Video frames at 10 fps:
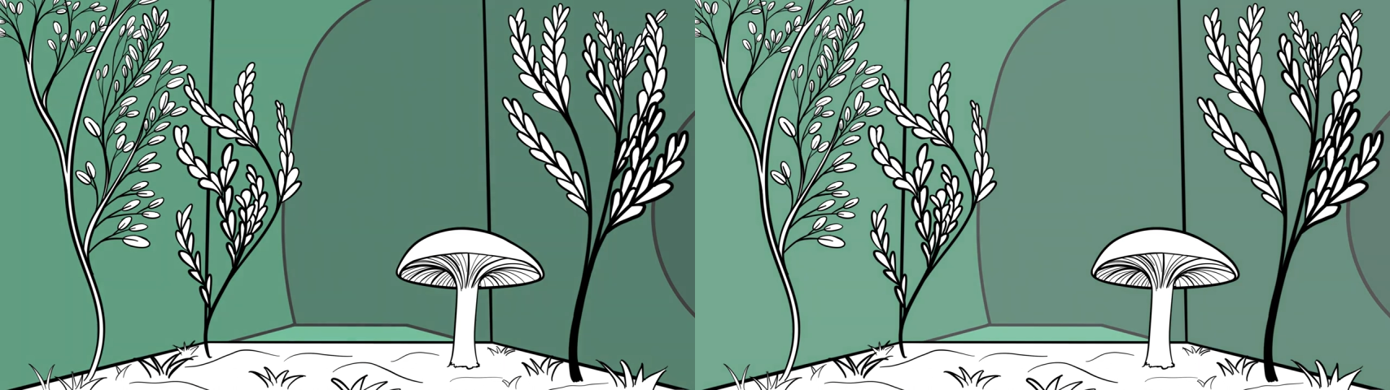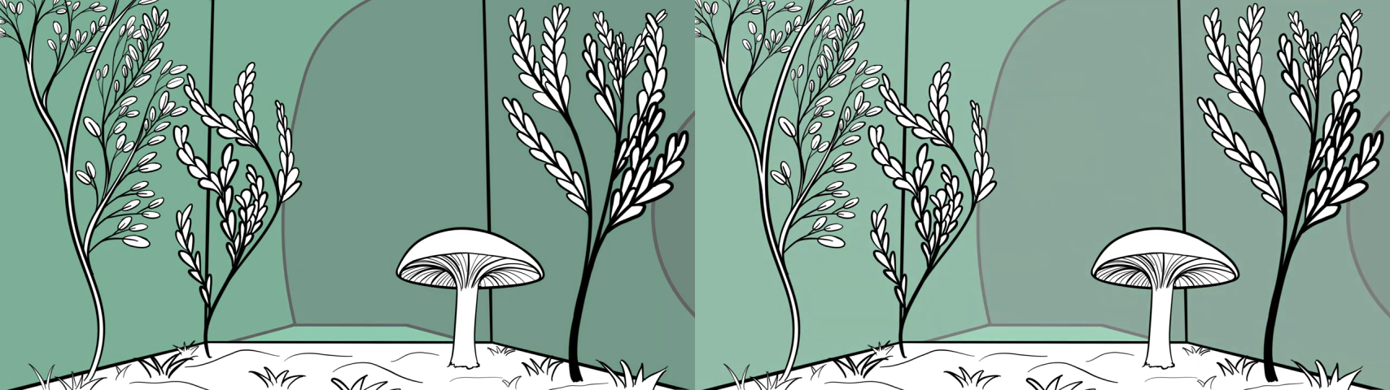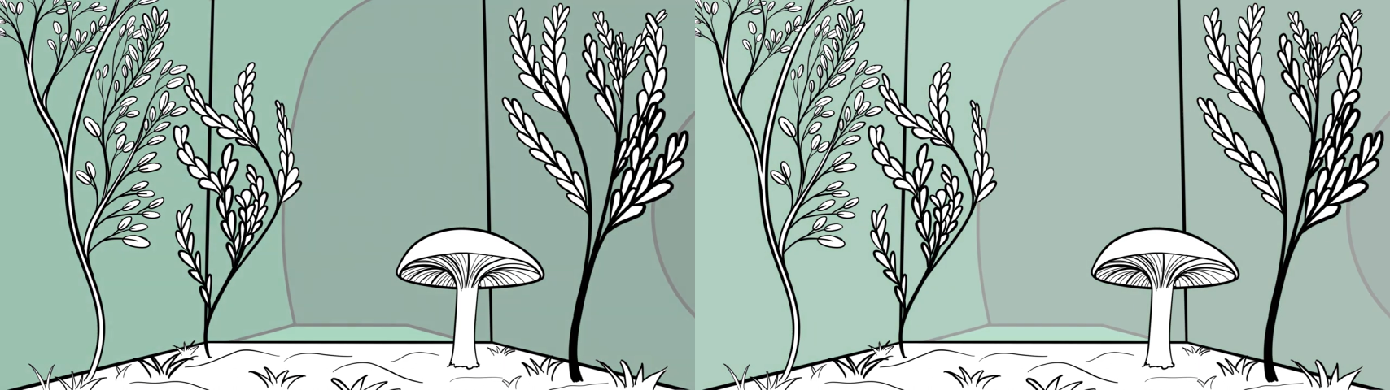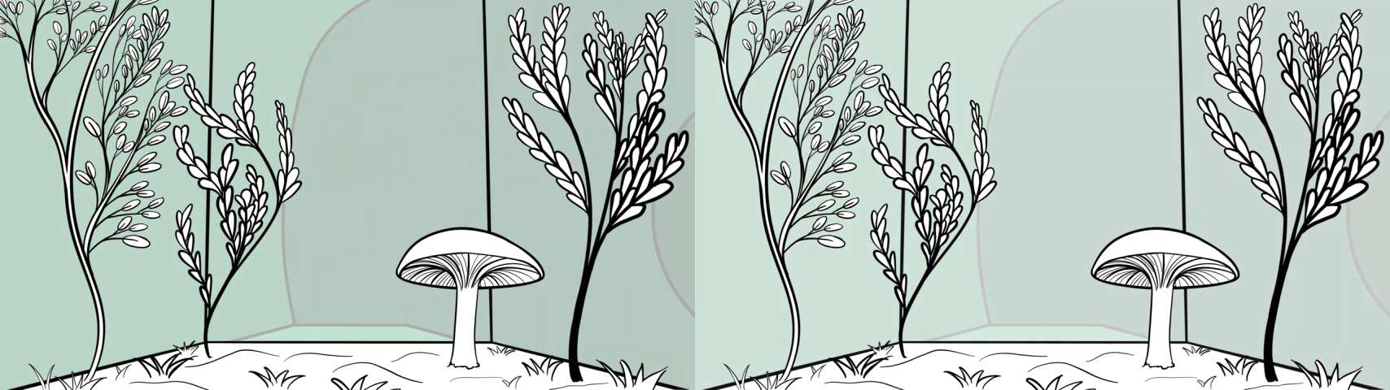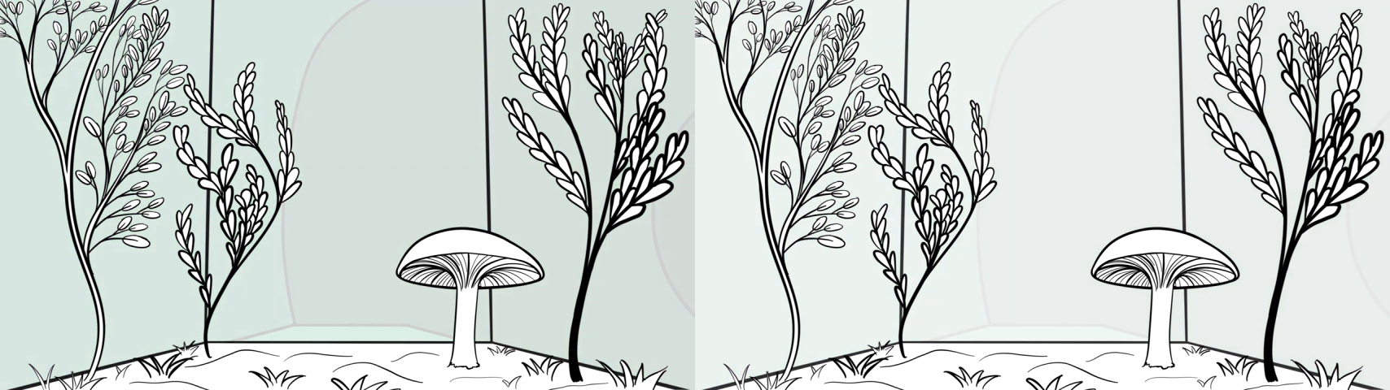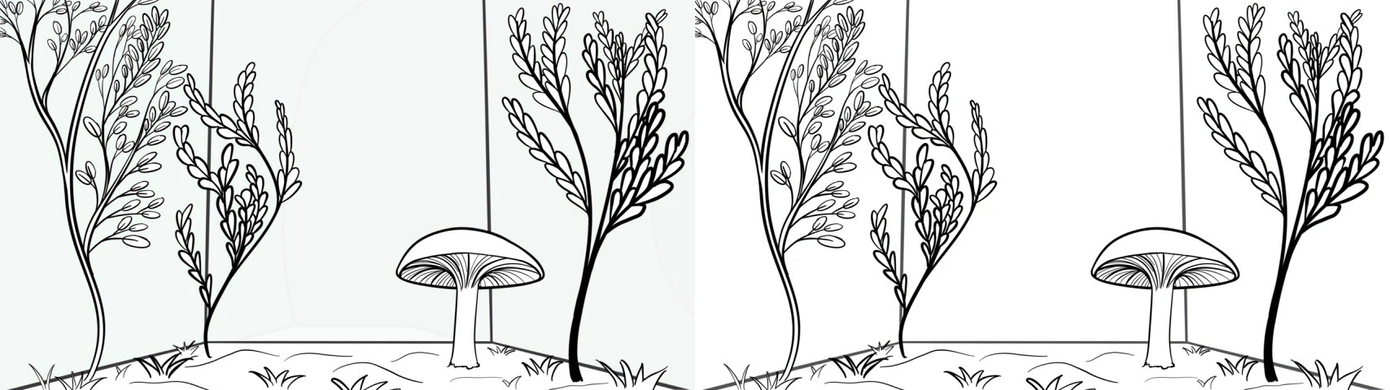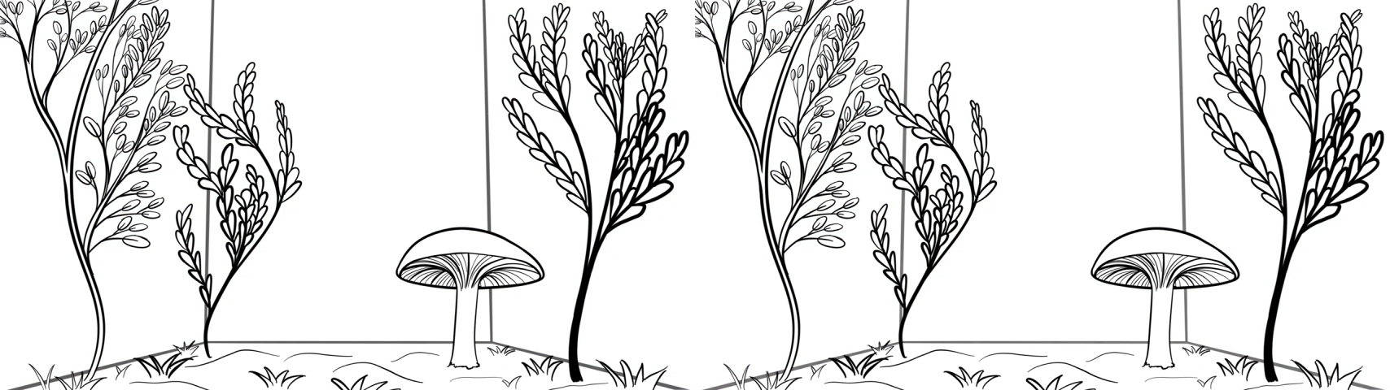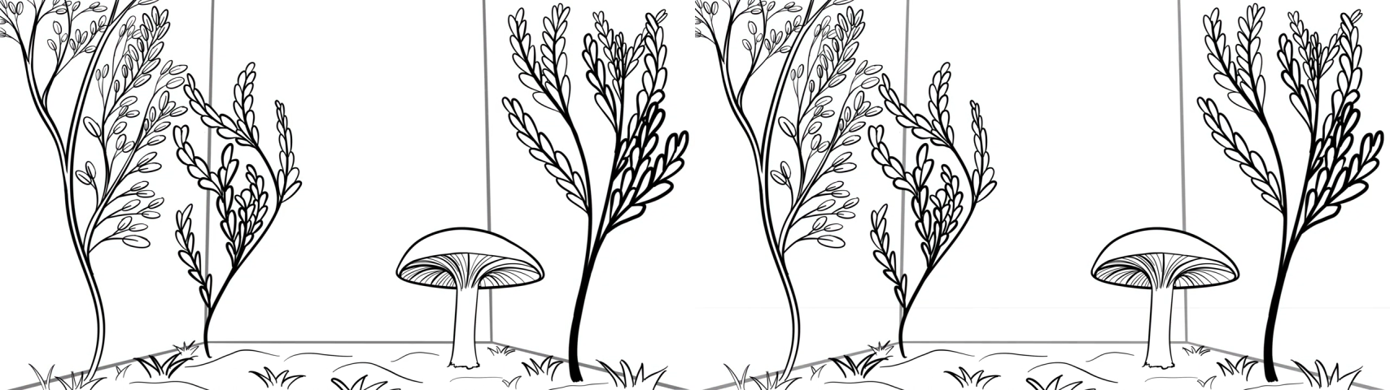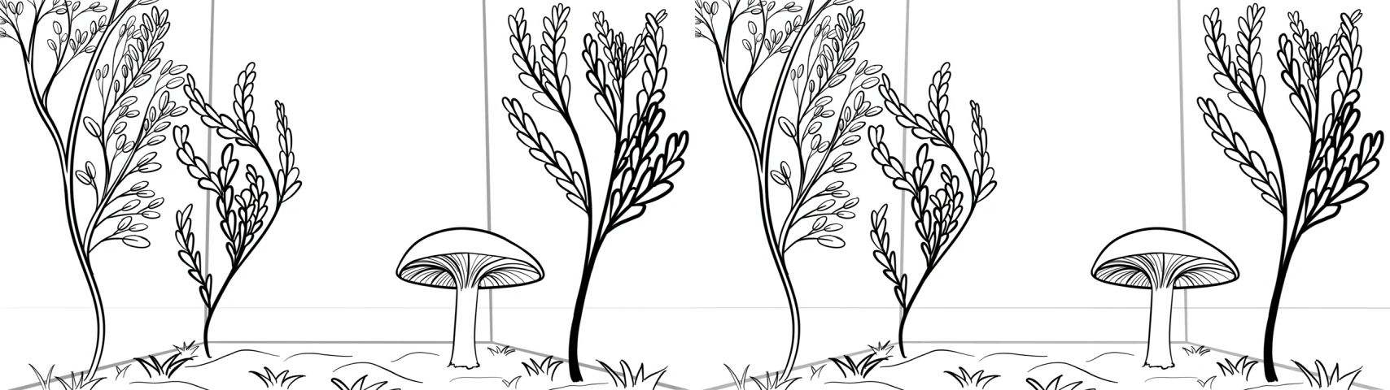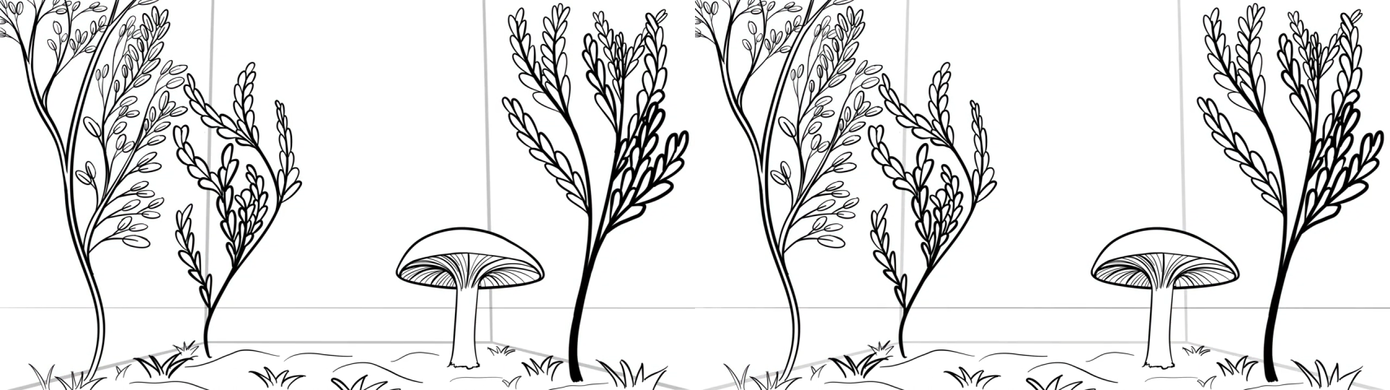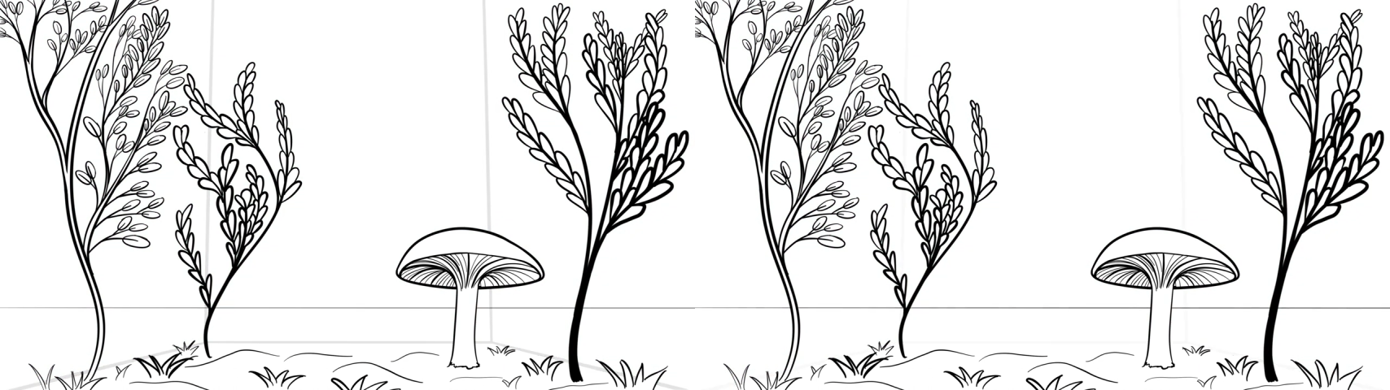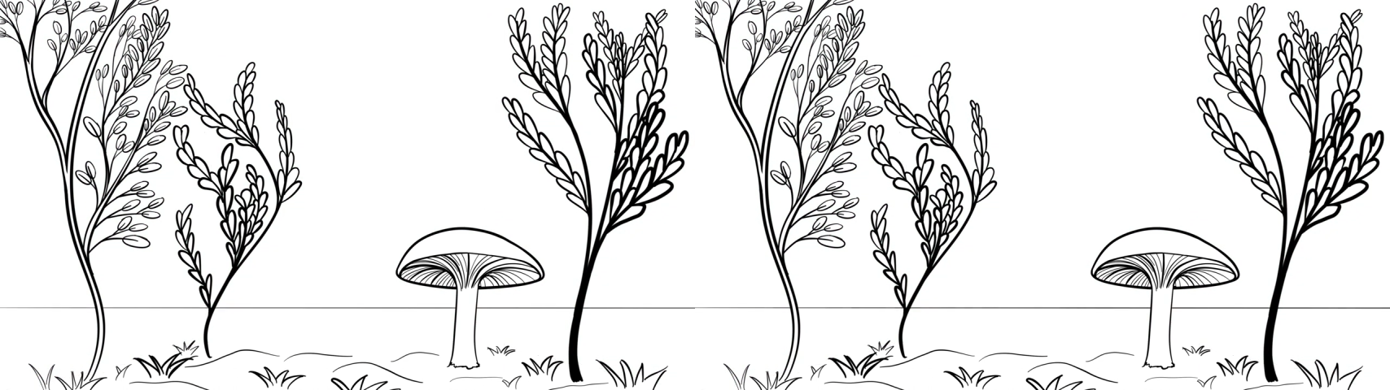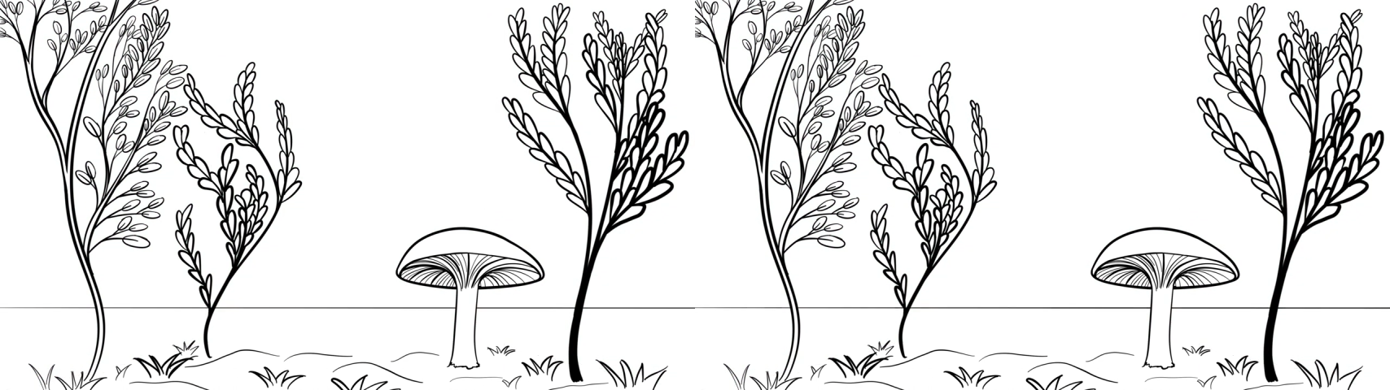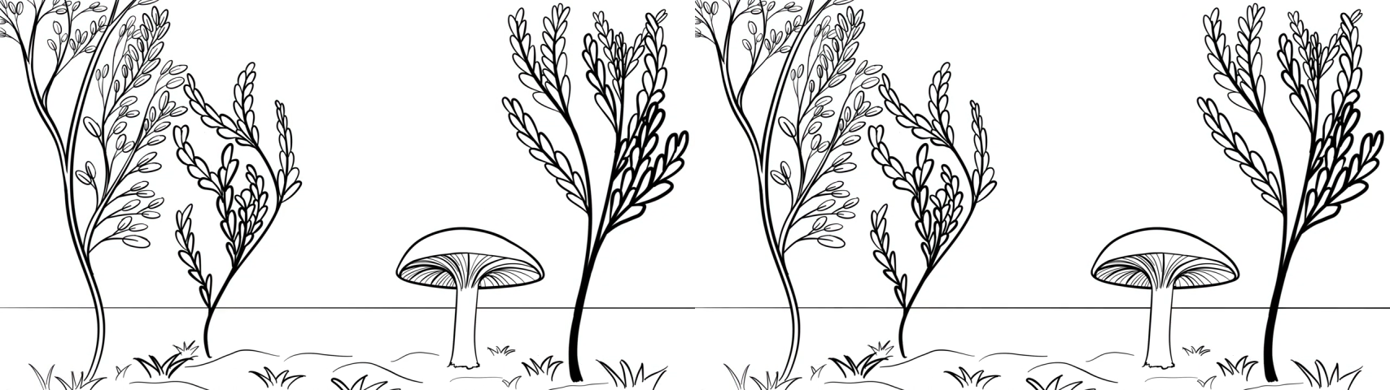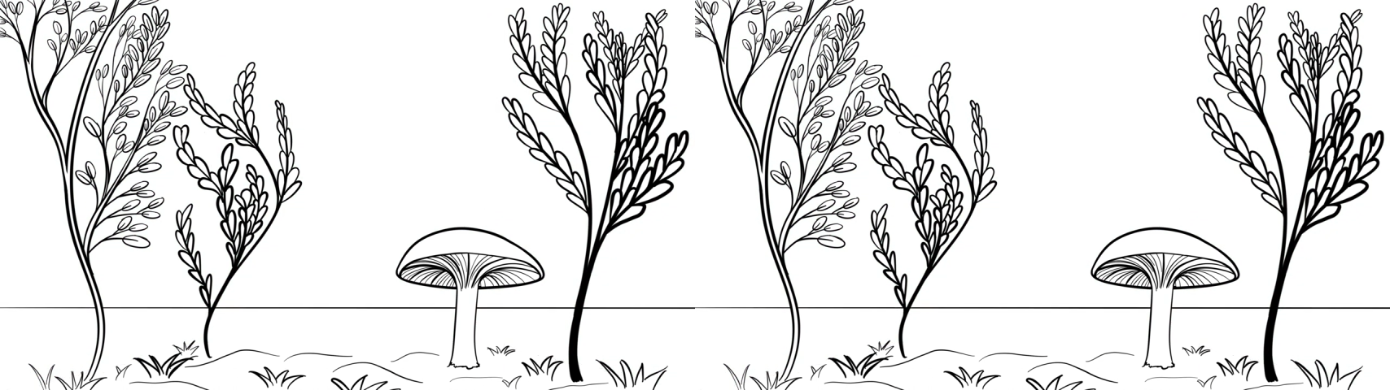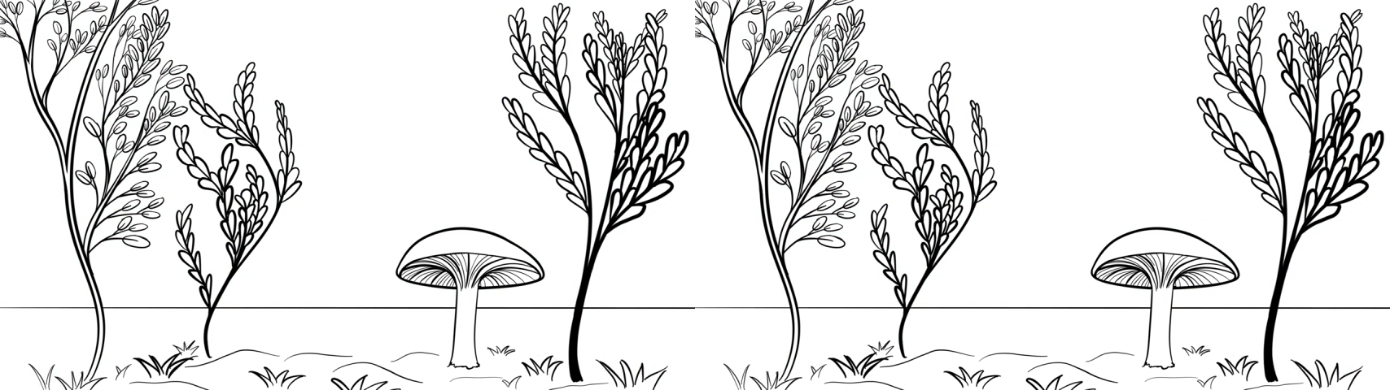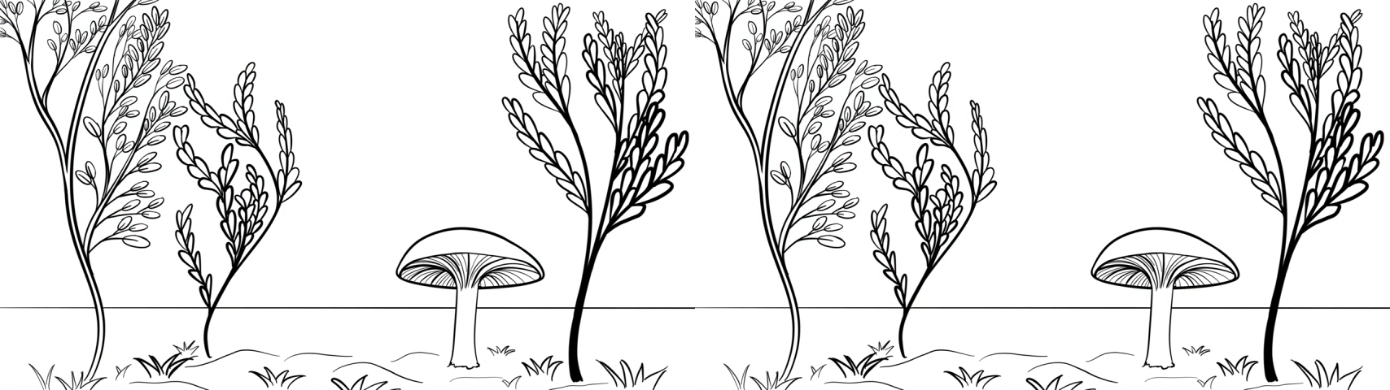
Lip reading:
No face is visible, so there are no lips to read.